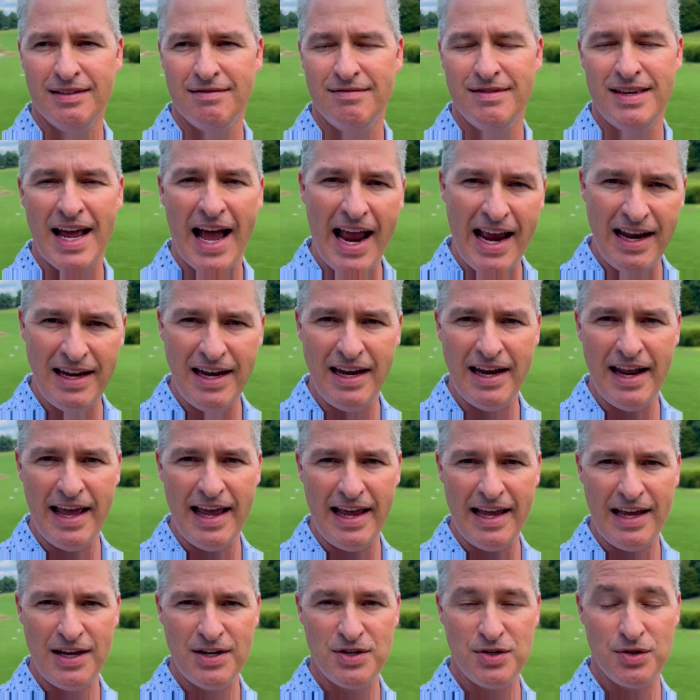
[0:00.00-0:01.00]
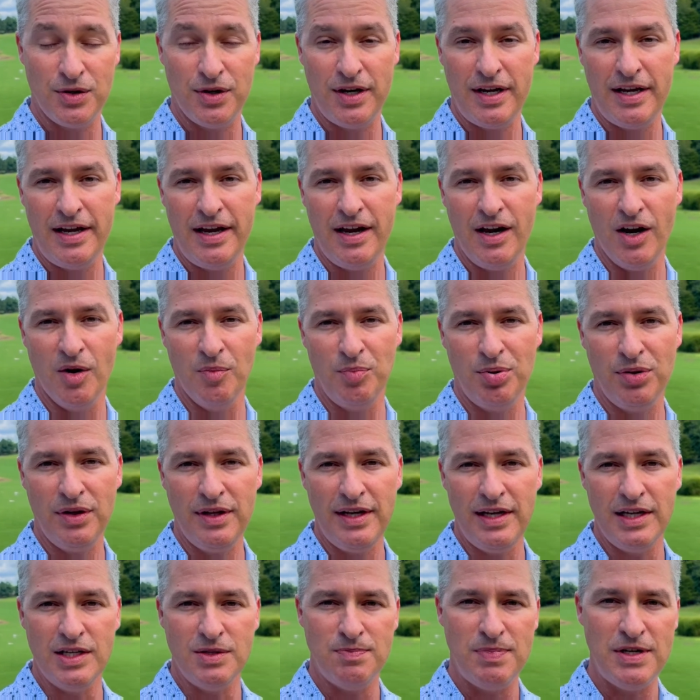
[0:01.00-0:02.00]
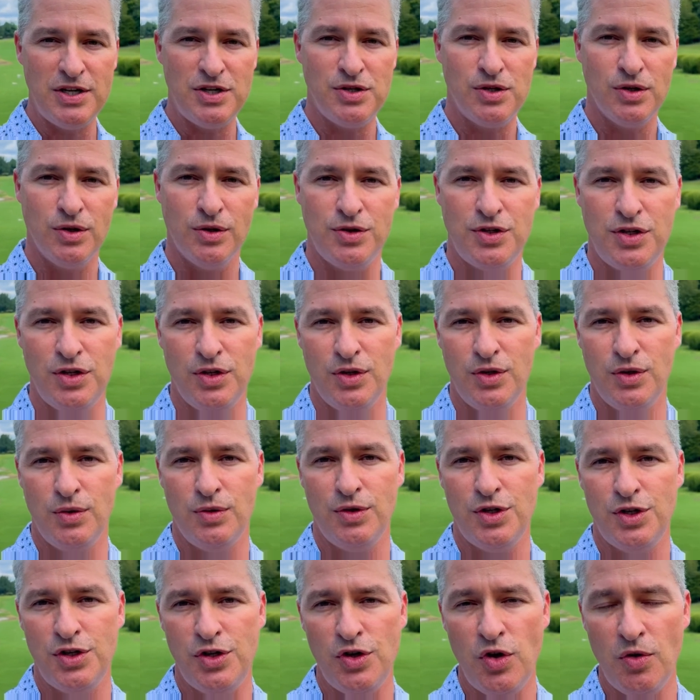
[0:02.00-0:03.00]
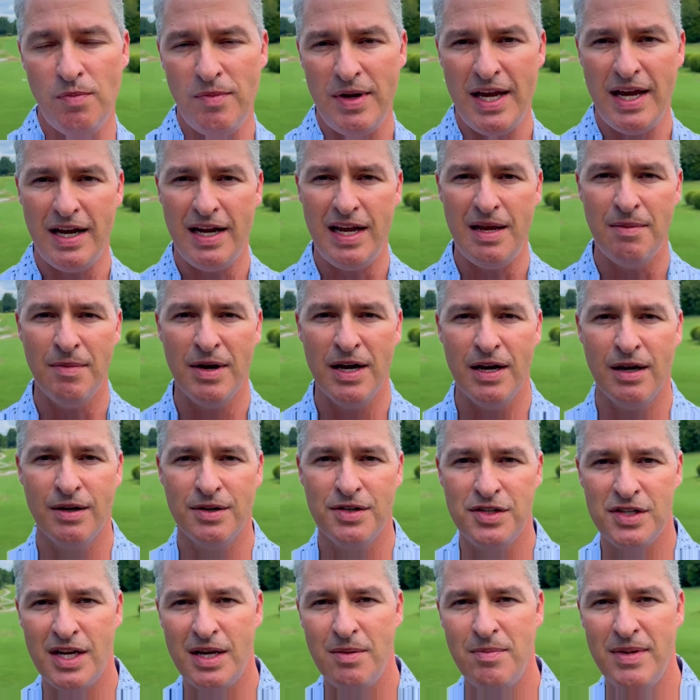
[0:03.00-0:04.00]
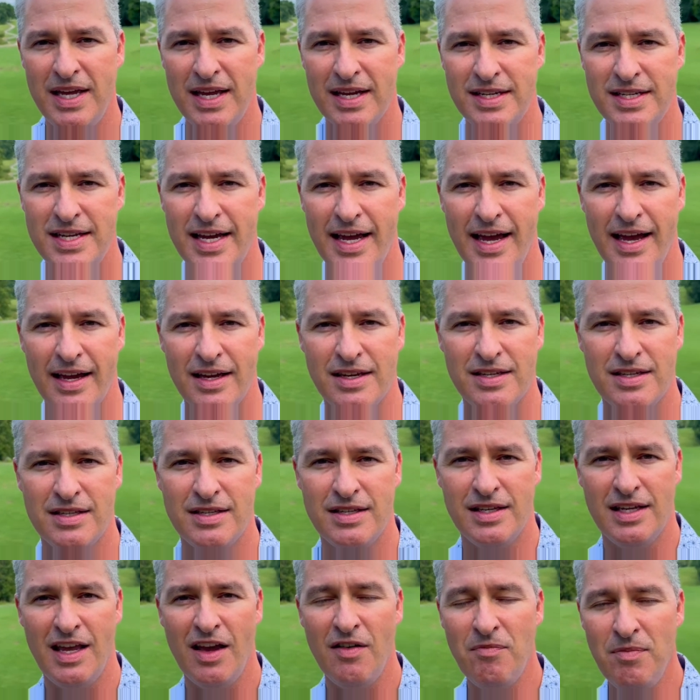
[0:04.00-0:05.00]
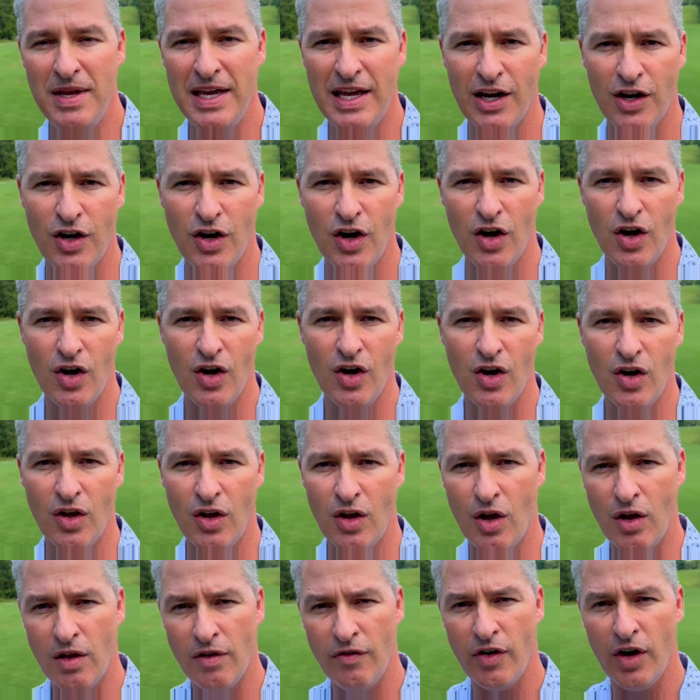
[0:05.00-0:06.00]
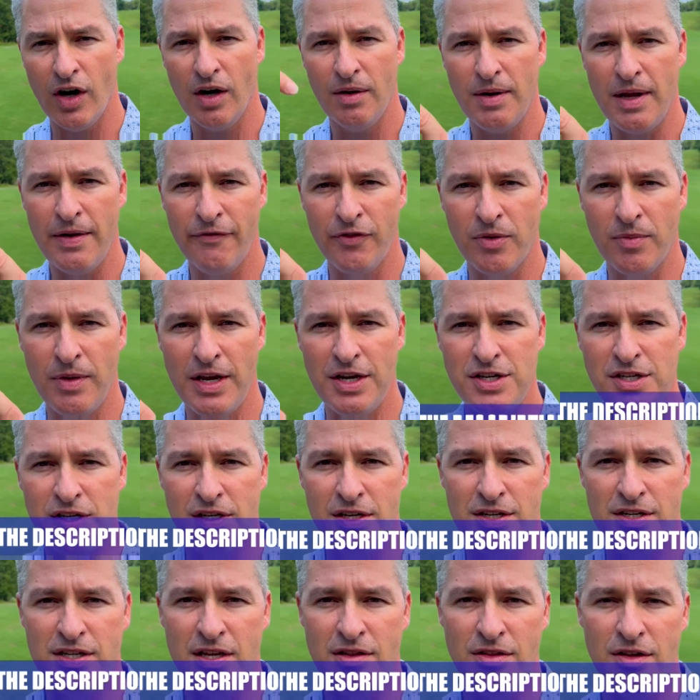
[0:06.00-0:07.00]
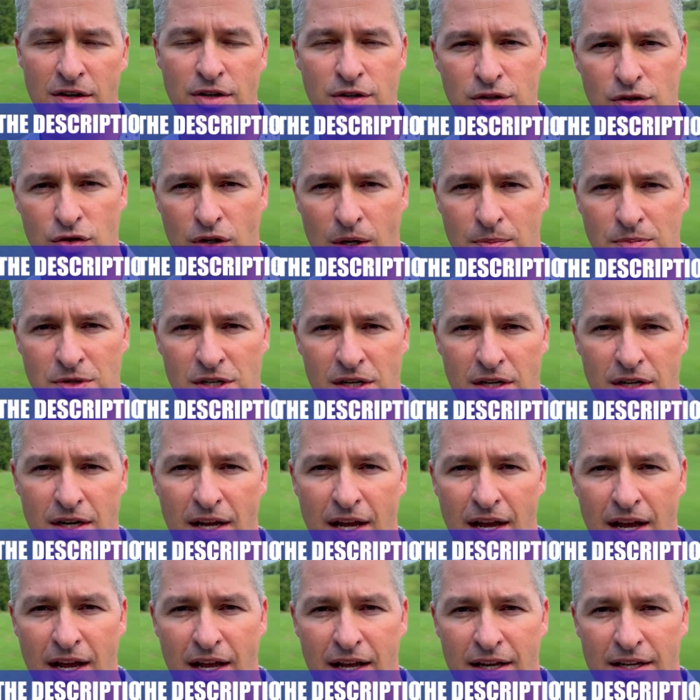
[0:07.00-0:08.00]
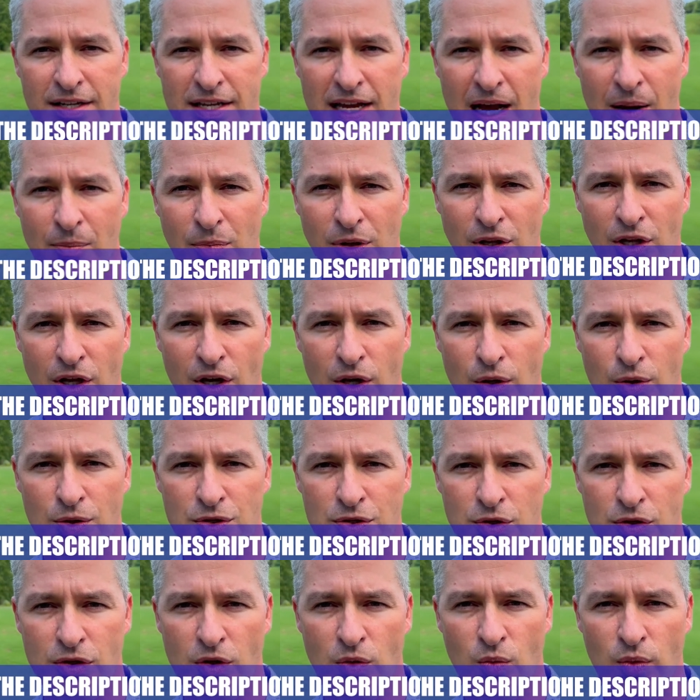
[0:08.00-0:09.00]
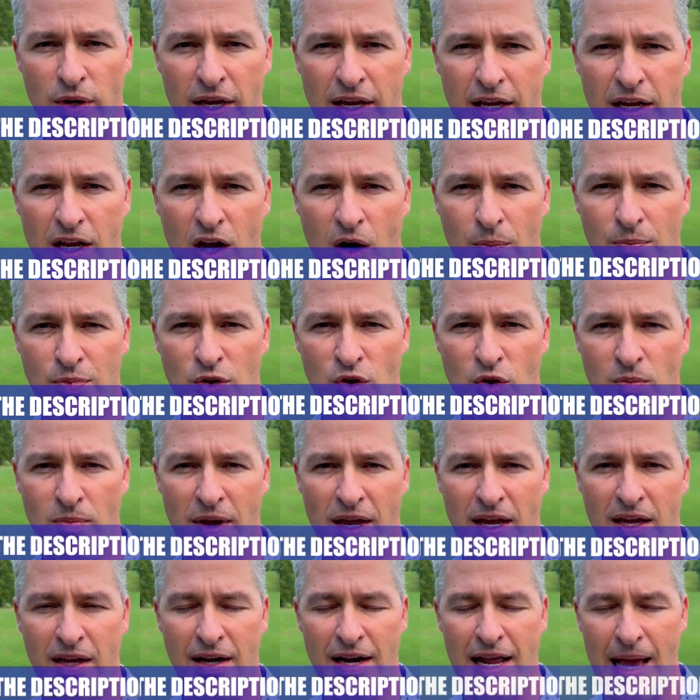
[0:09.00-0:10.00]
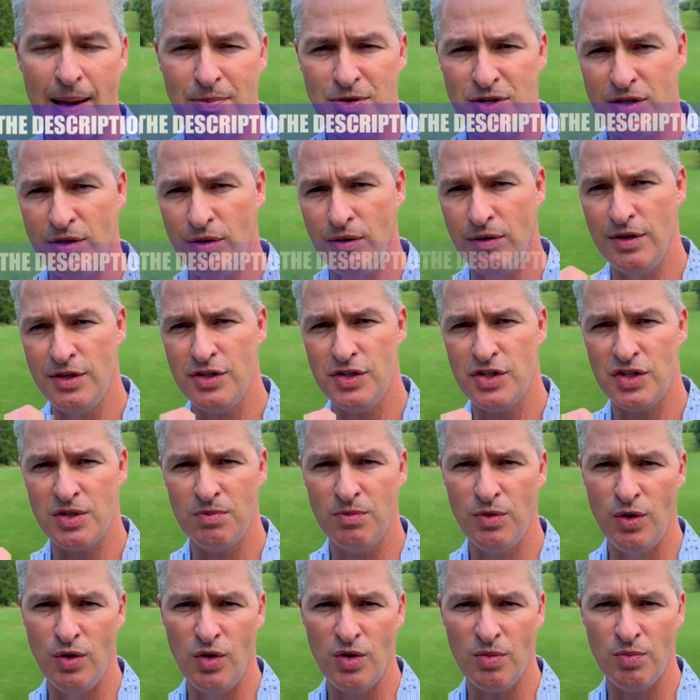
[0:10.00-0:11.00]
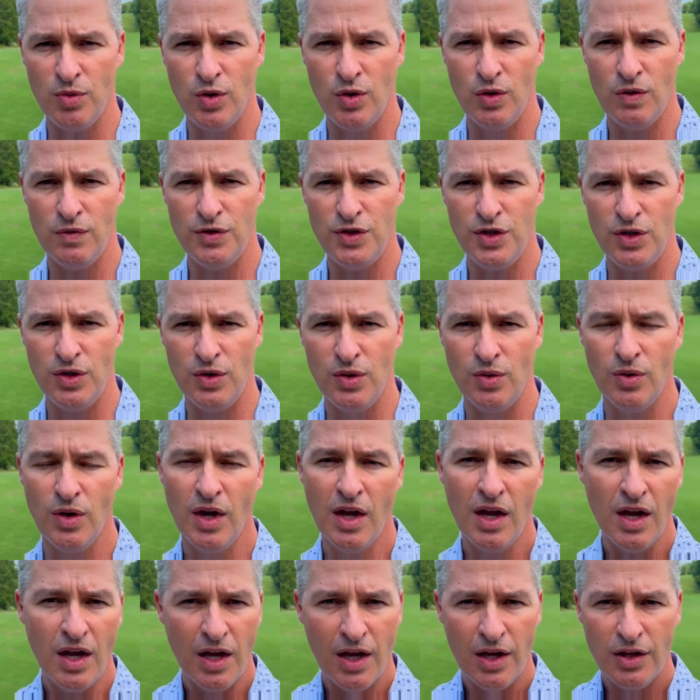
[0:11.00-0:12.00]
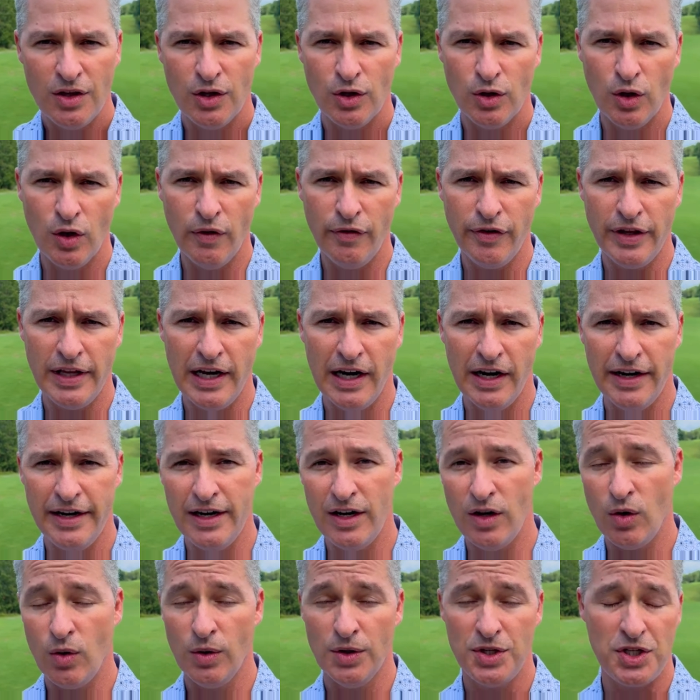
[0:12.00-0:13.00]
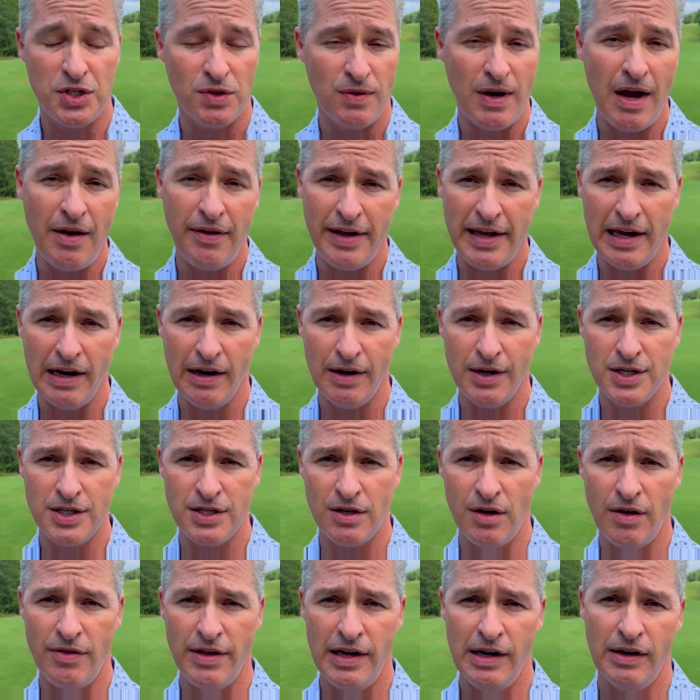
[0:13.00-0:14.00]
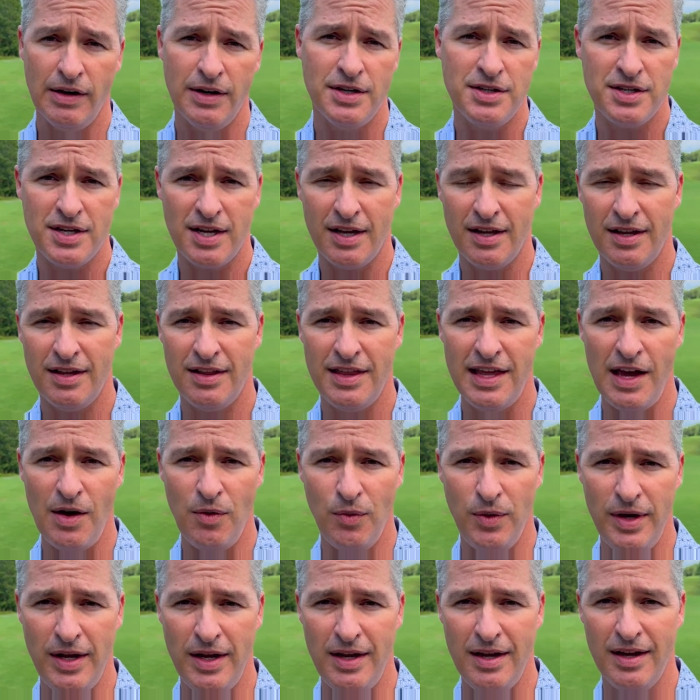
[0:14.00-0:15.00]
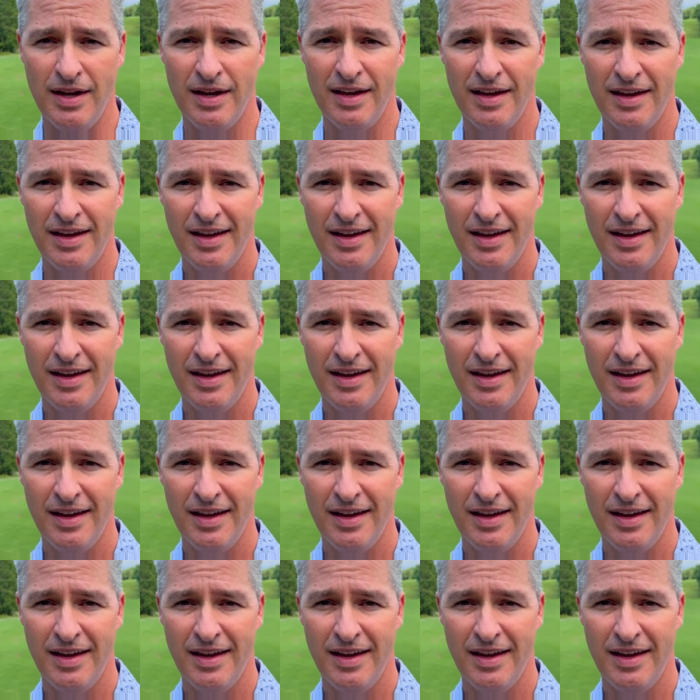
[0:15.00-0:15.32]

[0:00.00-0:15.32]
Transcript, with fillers: ninety days or a year, please be sure to shoot me an email, send me a text, give me a call. All of our information is in the description down below so that we can help you make an absolutely smooth move to the Louisville area or surrounding areas and all the areas that we